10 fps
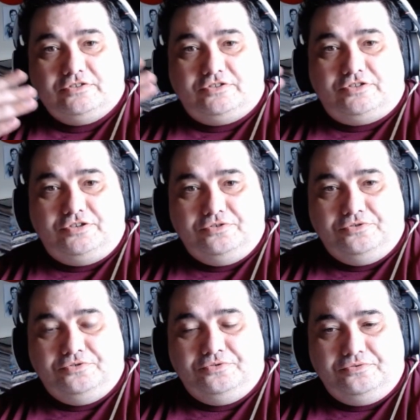
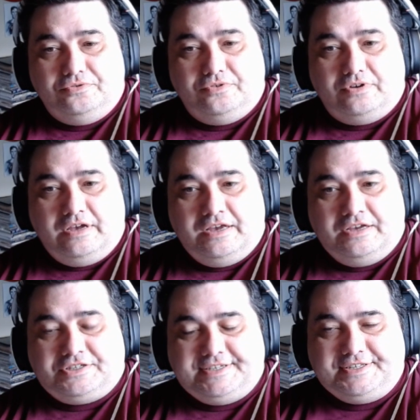to
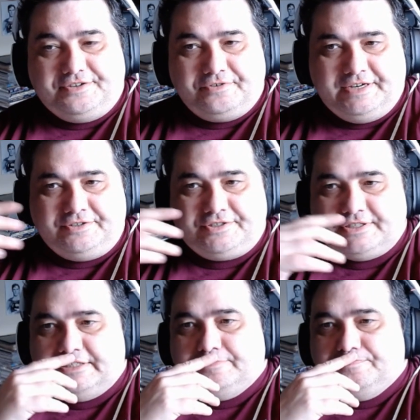Chasing Grails,
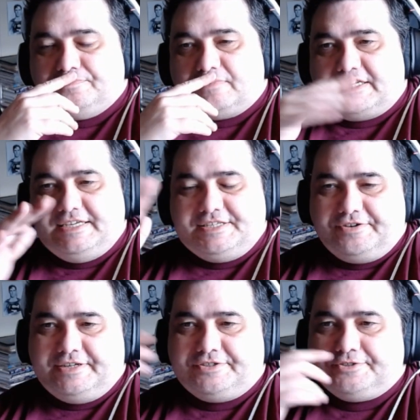Keys of
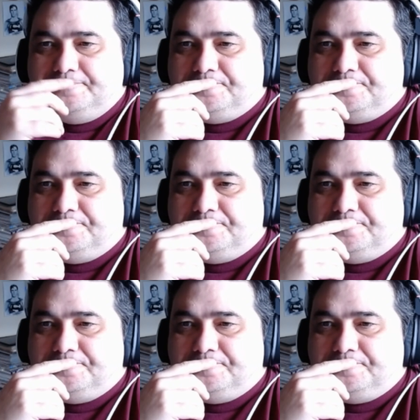Grails.